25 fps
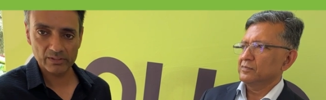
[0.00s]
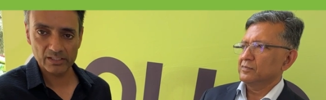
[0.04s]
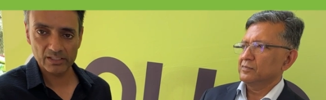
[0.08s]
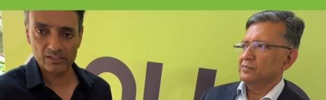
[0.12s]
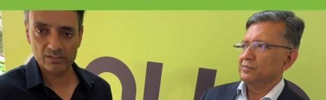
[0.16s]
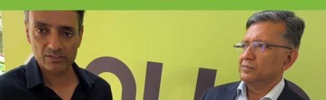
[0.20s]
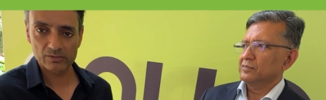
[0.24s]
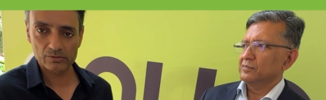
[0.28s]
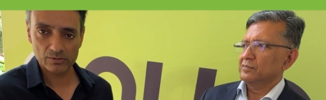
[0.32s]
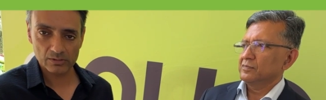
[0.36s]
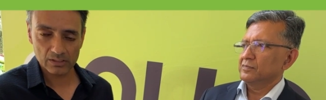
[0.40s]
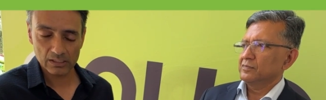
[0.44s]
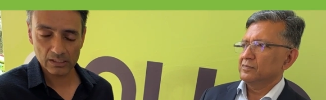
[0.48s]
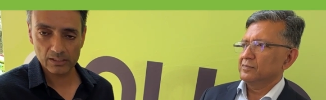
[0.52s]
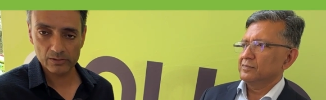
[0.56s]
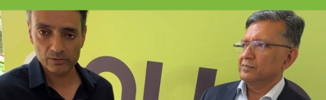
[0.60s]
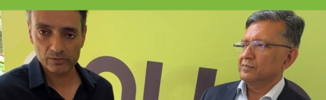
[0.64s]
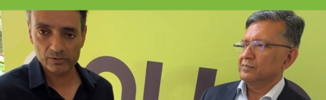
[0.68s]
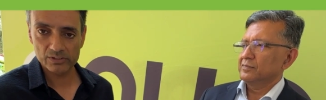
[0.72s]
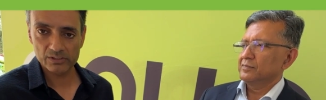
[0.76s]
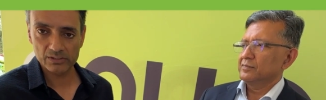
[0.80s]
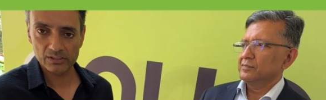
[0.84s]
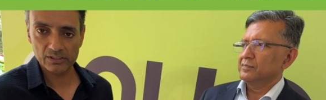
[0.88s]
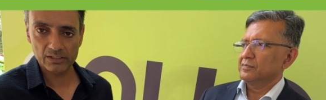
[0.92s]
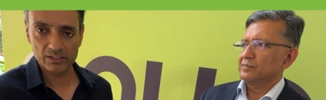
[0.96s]
Speaker 1: providers or
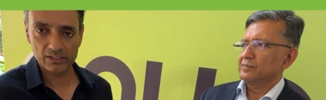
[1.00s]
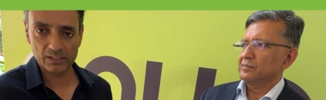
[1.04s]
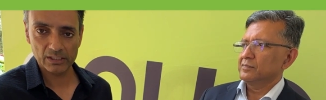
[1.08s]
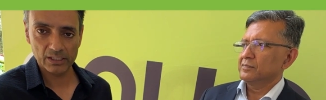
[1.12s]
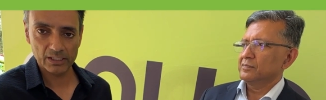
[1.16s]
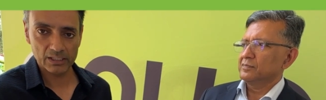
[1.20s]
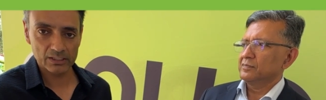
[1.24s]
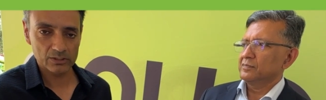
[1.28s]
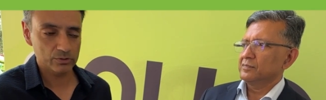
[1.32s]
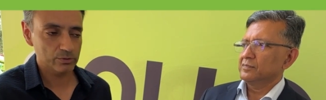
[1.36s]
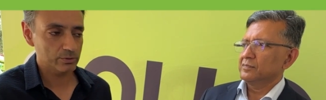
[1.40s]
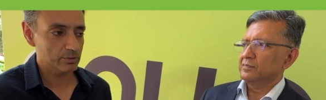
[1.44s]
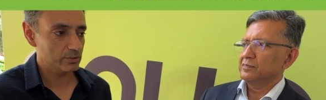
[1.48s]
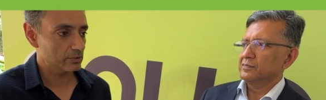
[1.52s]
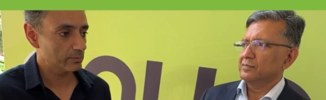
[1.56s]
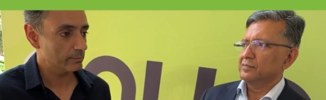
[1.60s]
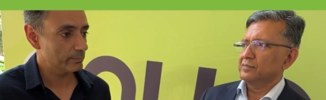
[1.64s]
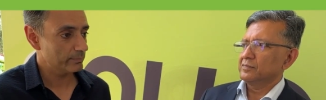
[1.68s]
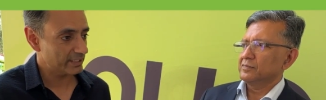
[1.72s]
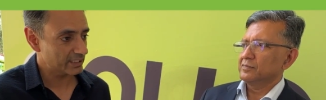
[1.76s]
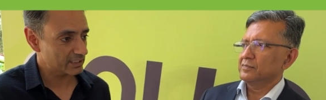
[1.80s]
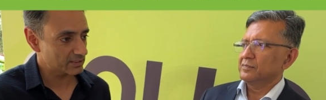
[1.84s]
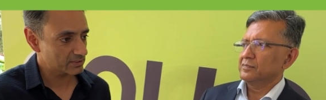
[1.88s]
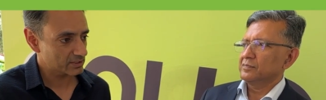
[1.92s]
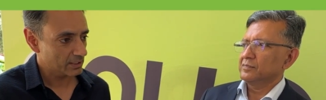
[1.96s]
clouds into your
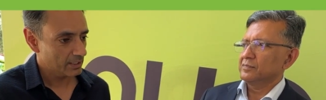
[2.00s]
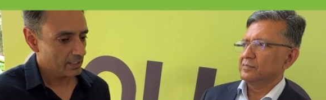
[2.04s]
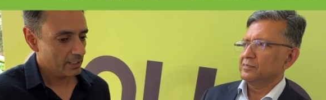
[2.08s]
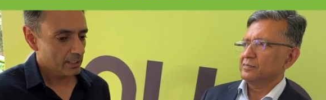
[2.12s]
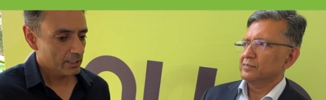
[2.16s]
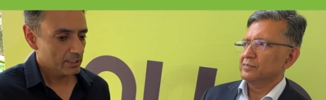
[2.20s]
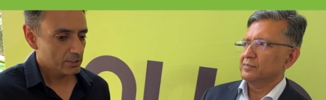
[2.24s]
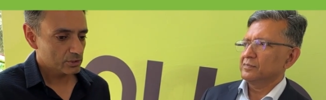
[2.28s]
mix.